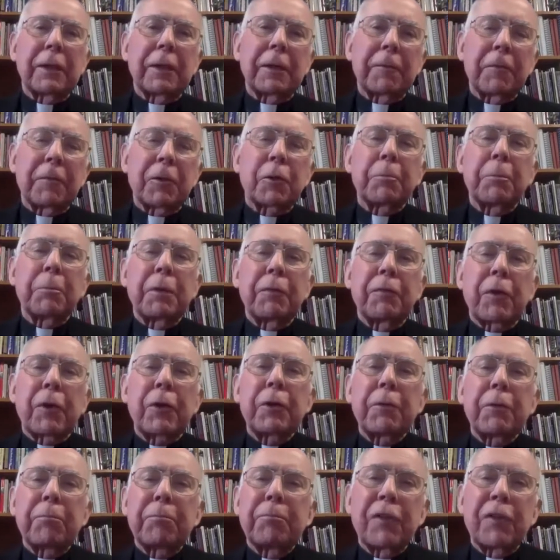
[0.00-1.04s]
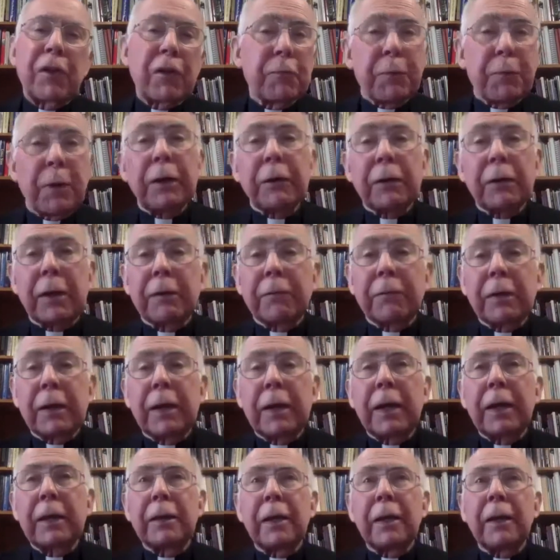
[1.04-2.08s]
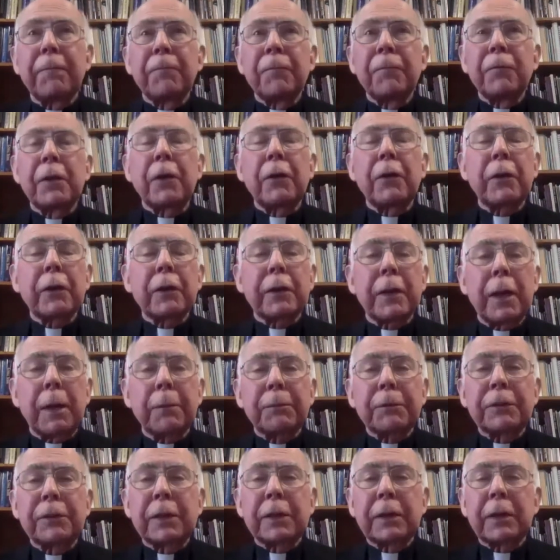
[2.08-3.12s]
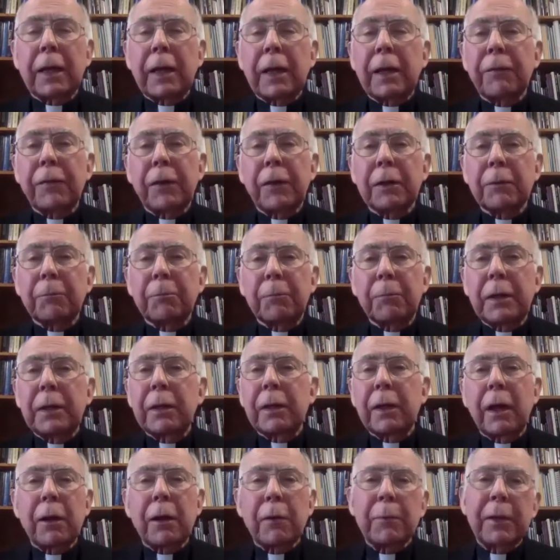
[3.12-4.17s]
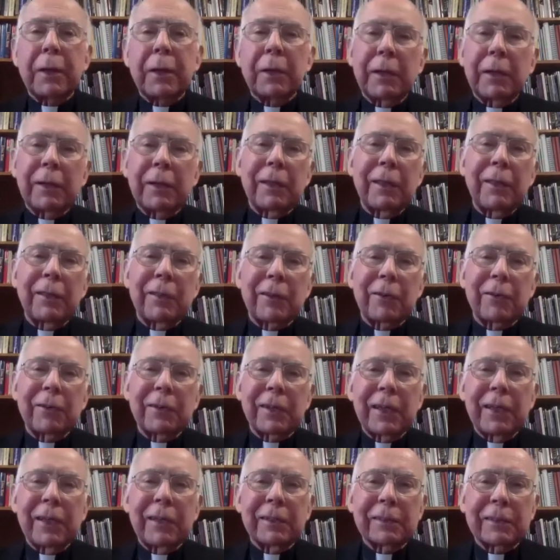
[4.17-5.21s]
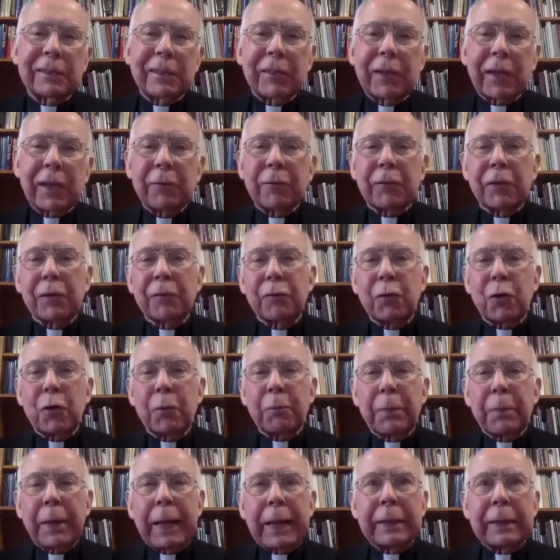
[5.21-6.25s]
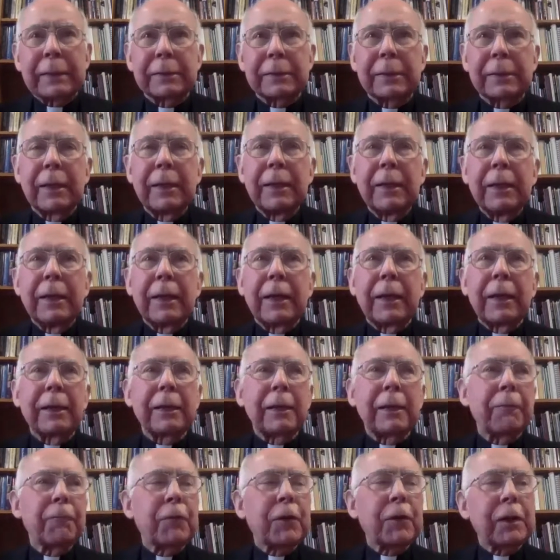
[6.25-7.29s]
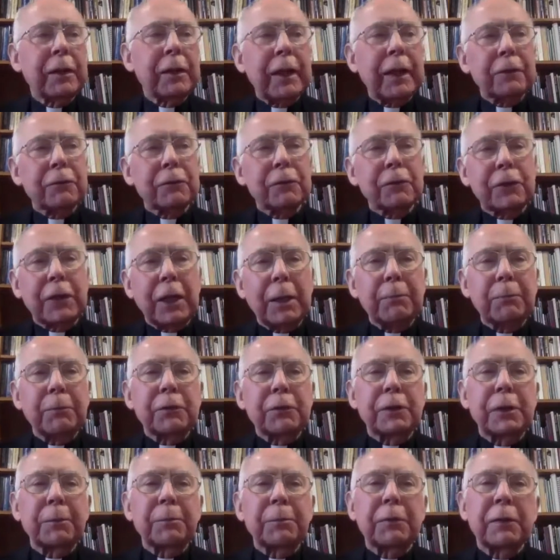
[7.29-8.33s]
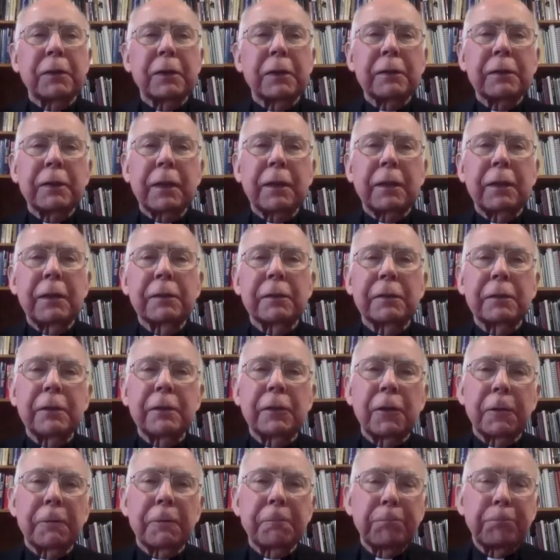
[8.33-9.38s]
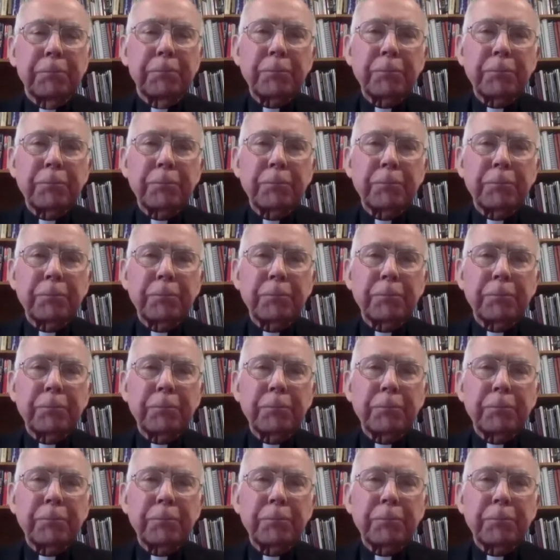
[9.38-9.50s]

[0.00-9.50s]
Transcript: you can be very, very proud of, and that are accomplishing a lot of things, beating Army in 1913 or something up the Ford Pass, and winning national championships and things like this. You know,